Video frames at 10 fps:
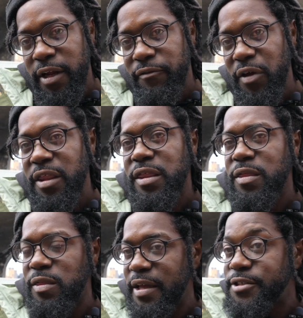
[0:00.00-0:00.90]
And I think
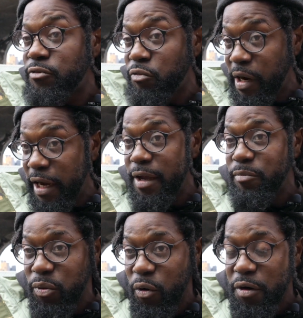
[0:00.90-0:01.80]
that's a really
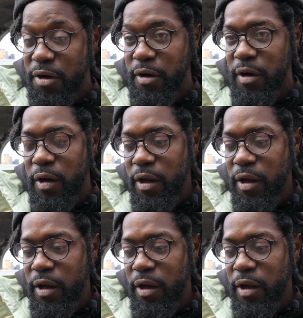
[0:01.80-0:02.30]
important